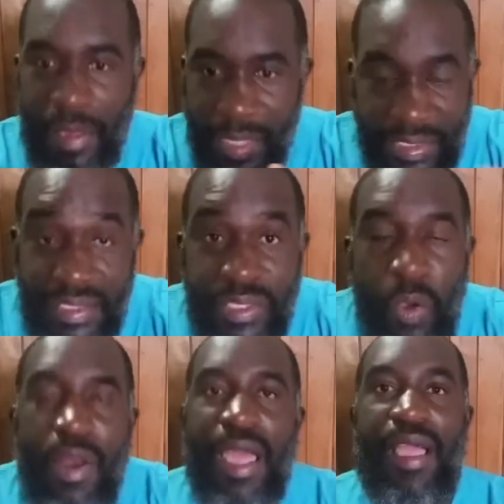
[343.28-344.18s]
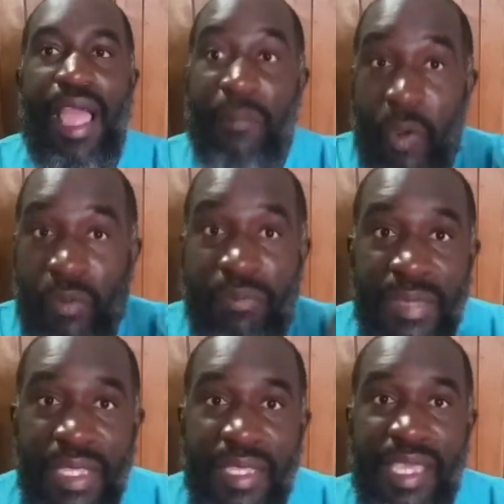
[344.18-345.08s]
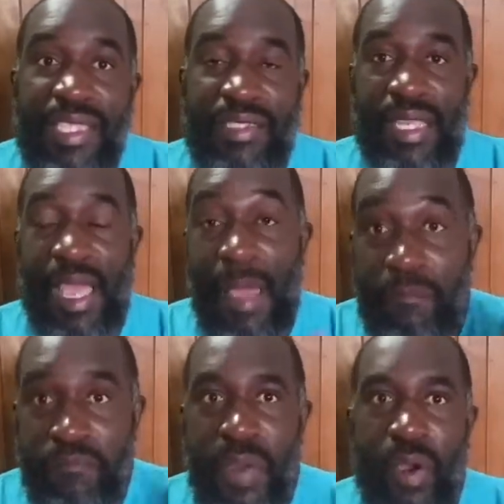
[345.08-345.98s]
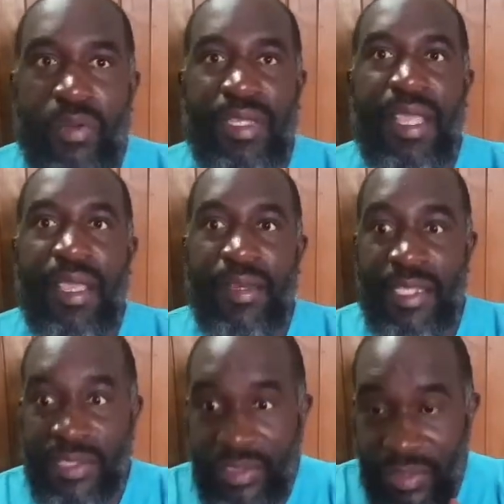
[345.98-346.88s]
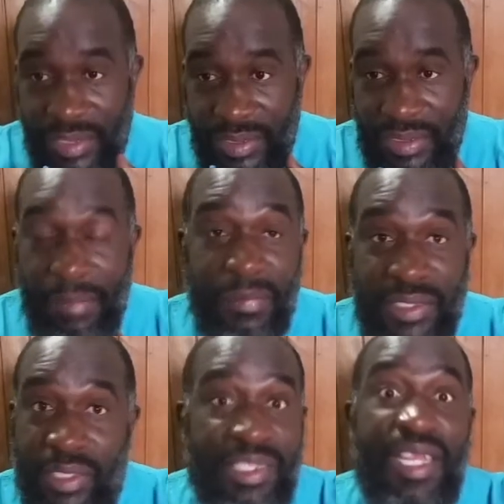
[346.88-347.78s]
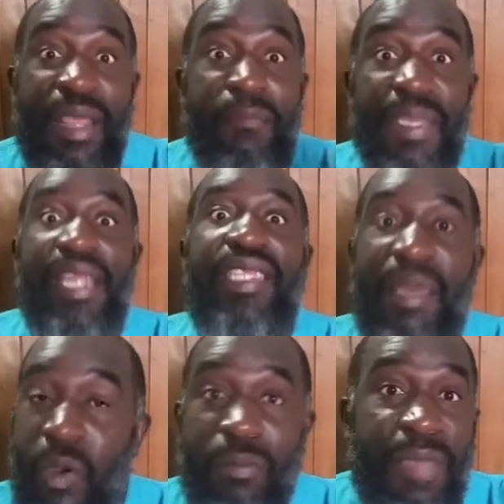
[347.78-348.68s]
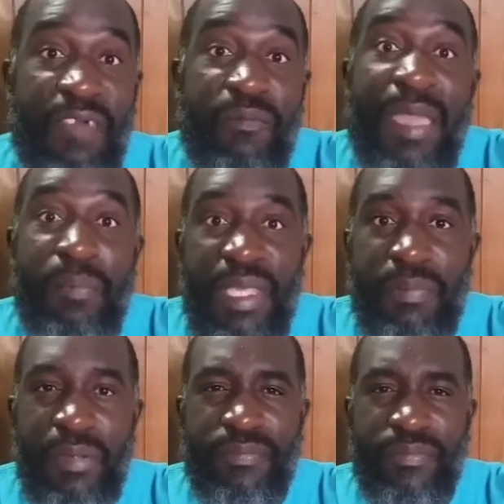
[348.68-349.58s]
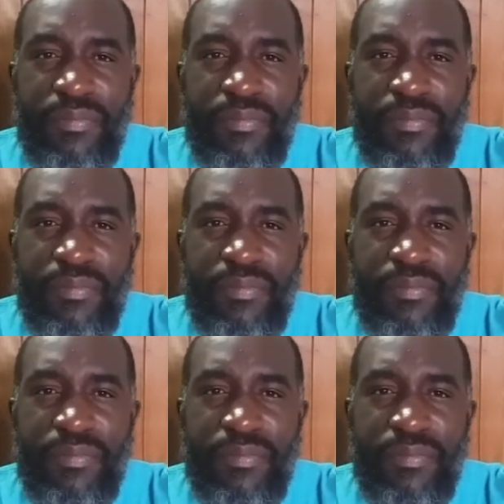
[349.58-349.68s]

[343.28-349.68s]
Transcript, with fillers: It's no longer about me, it's about the sustainability of my people.